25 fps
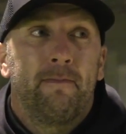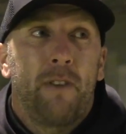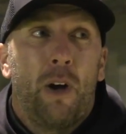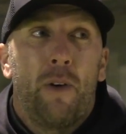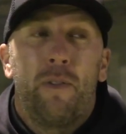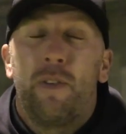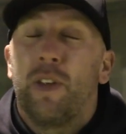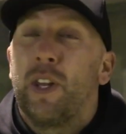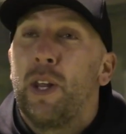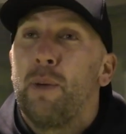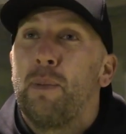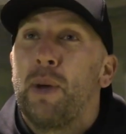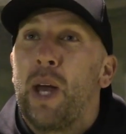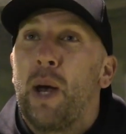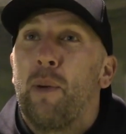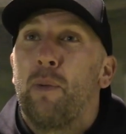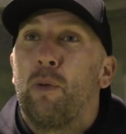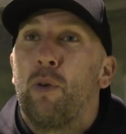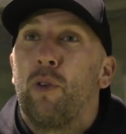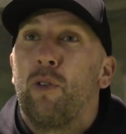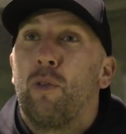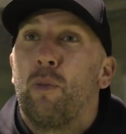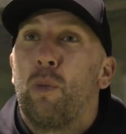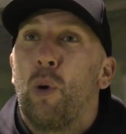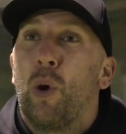I think they'd be happy
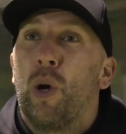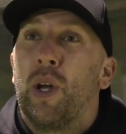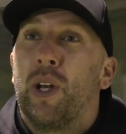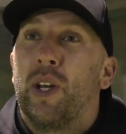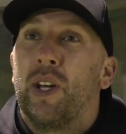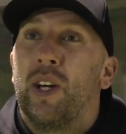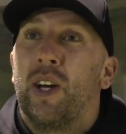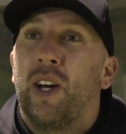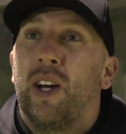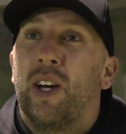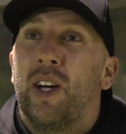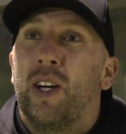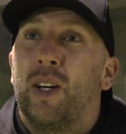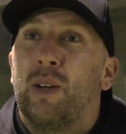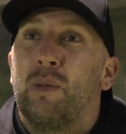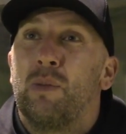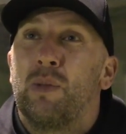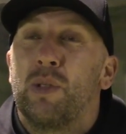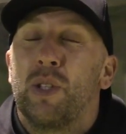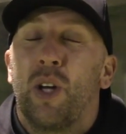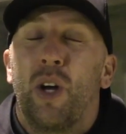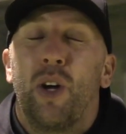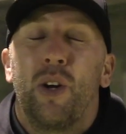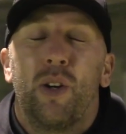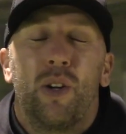with a point.
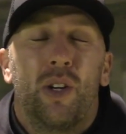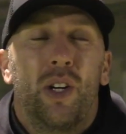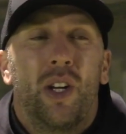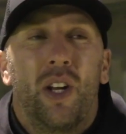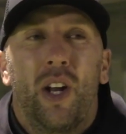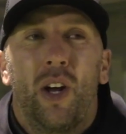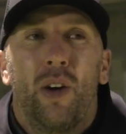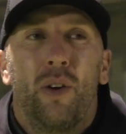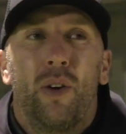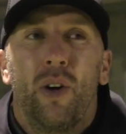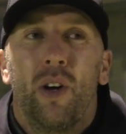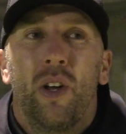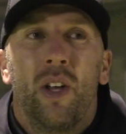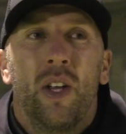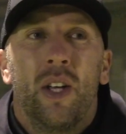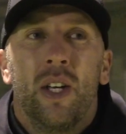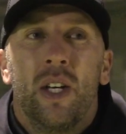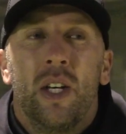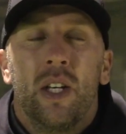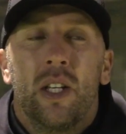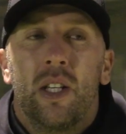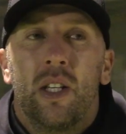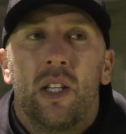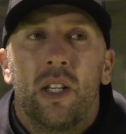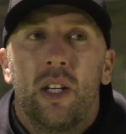So, you know,
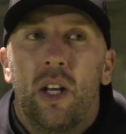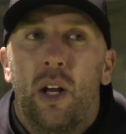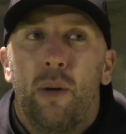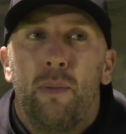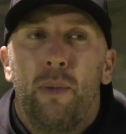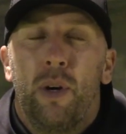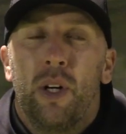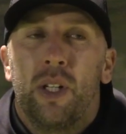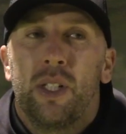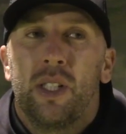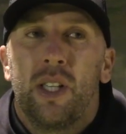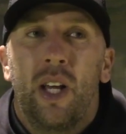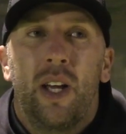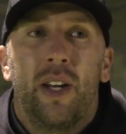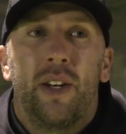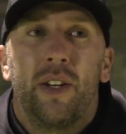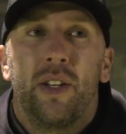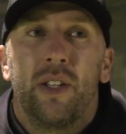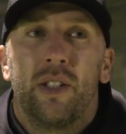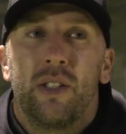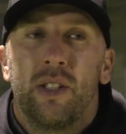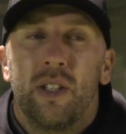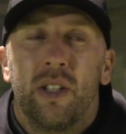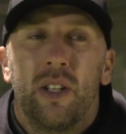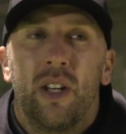my
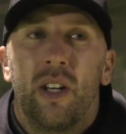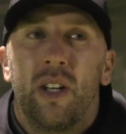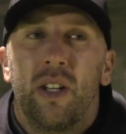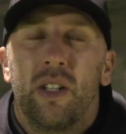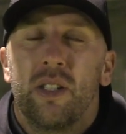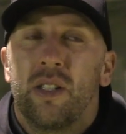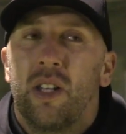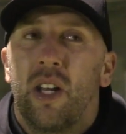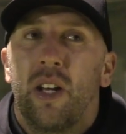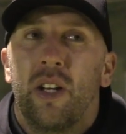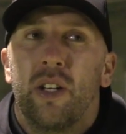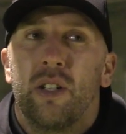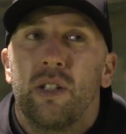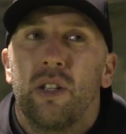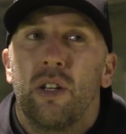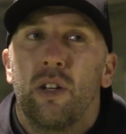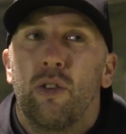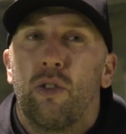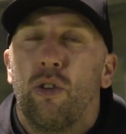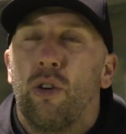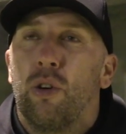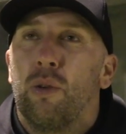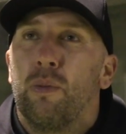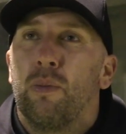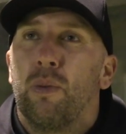standards and the standards of the
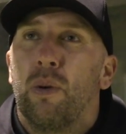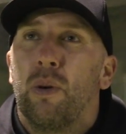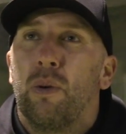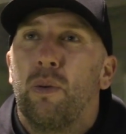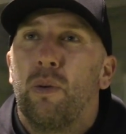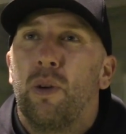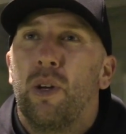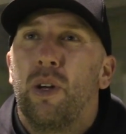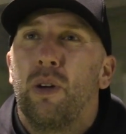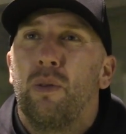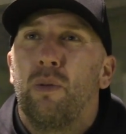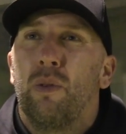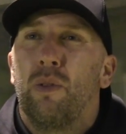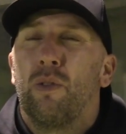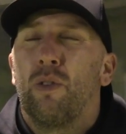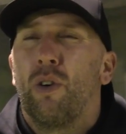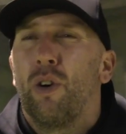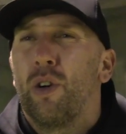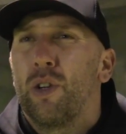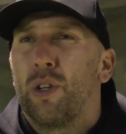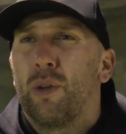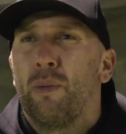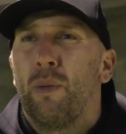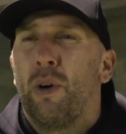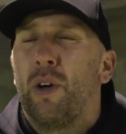group, we've
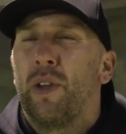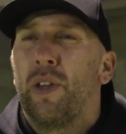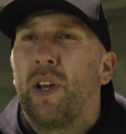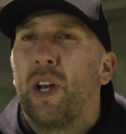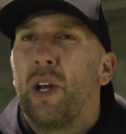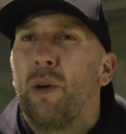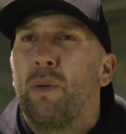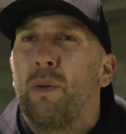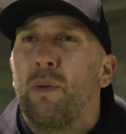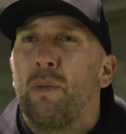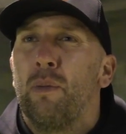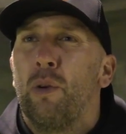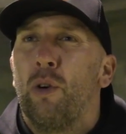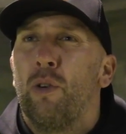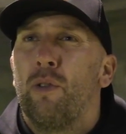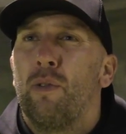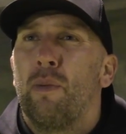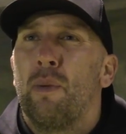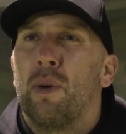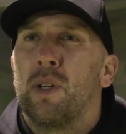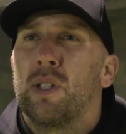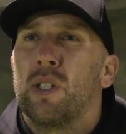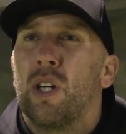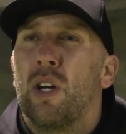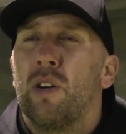got to demand a little bit more
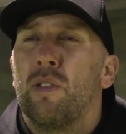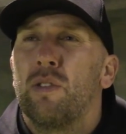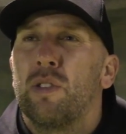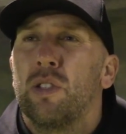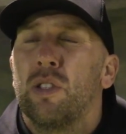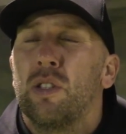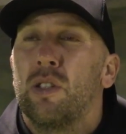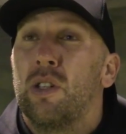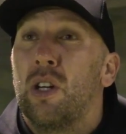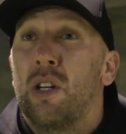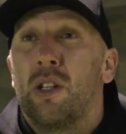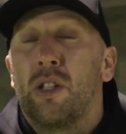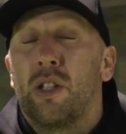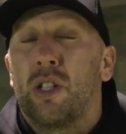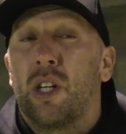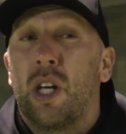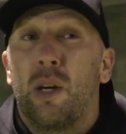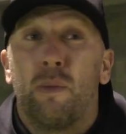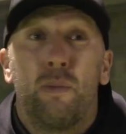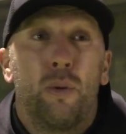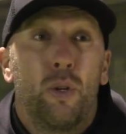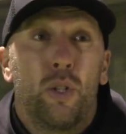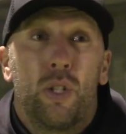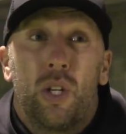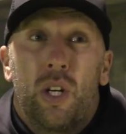from ourselves and just
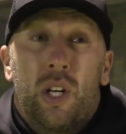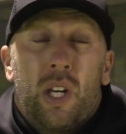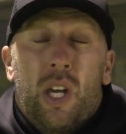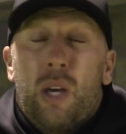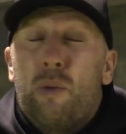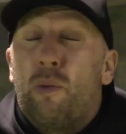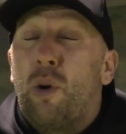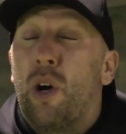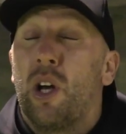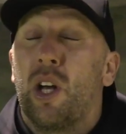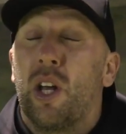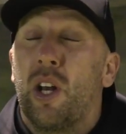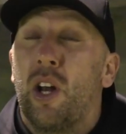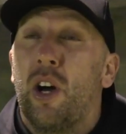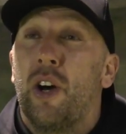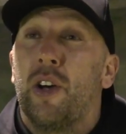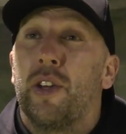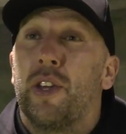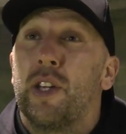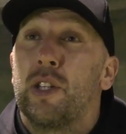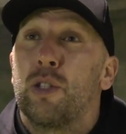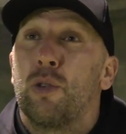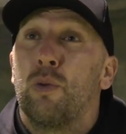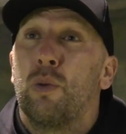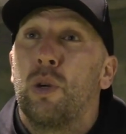keep pushing and keep working
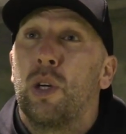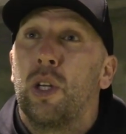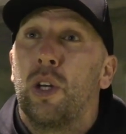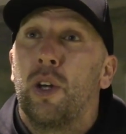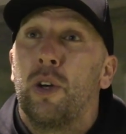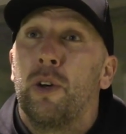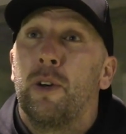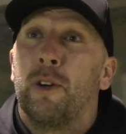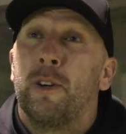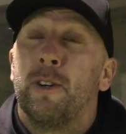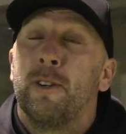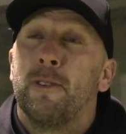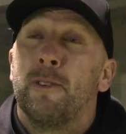hard. That's all we can do.